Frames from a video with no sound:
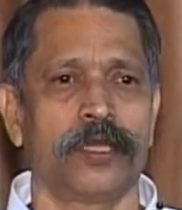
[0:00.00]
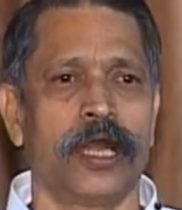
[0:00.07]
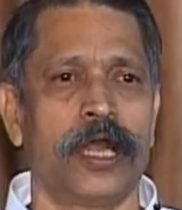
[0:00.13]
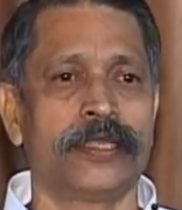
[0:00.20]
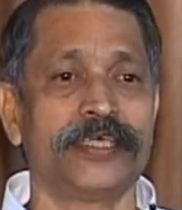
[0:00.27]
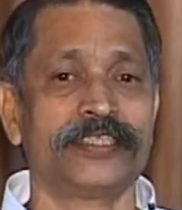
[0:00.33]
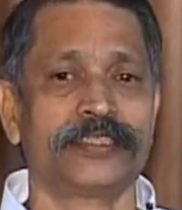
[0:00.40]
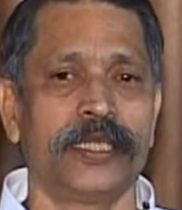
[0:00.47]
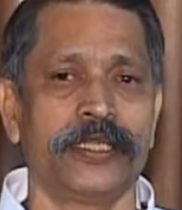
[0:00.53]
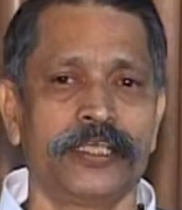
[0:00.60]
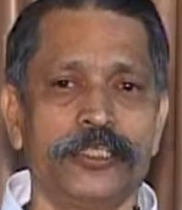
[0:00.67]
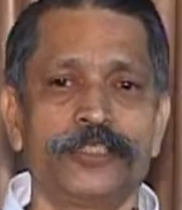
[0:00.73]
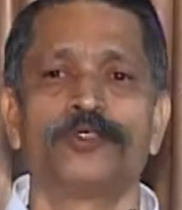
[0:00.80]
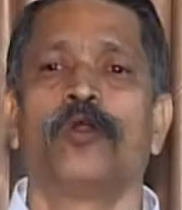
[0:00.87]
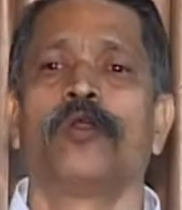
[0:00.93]
understanding
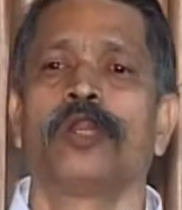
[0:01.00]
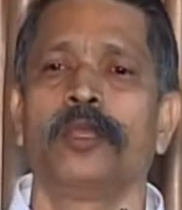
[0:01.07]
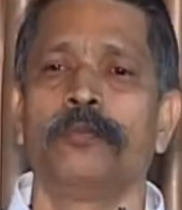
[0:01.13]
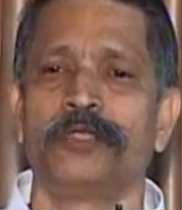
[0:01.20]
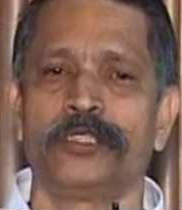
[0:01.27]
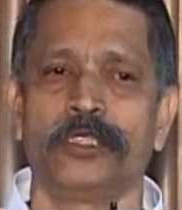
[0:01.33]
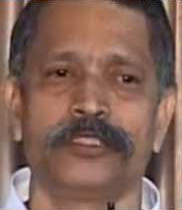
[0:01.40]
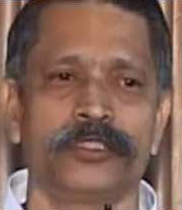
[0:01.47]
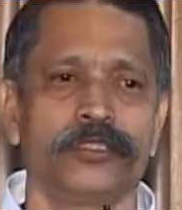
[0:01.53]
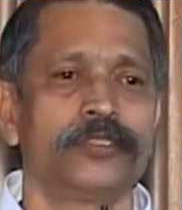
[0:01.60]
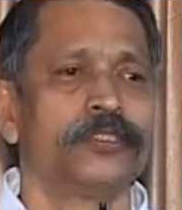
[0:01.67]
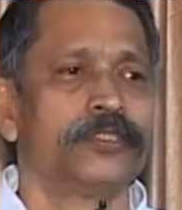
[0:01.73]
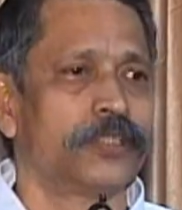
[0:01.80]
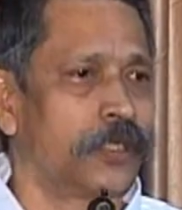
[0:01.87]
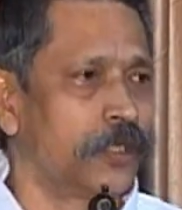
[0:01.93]
his own limitations
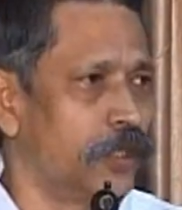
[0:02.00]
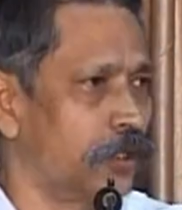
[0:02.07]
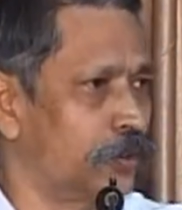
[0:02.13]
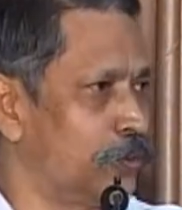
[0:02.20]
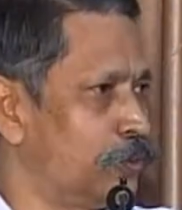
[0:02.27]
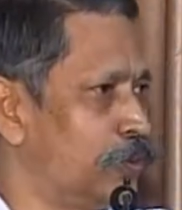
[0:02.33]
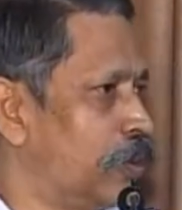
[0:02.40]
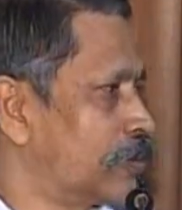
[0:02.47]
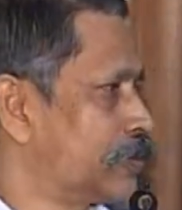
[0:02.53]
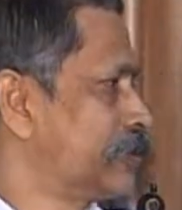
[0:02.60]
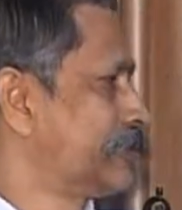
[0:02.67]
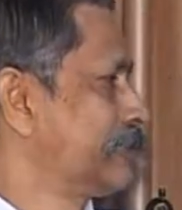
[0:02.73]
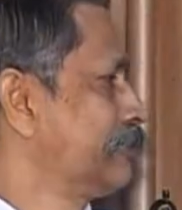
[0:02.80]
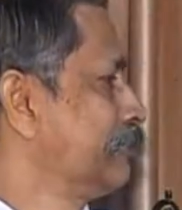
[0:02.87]
is a real good doctor.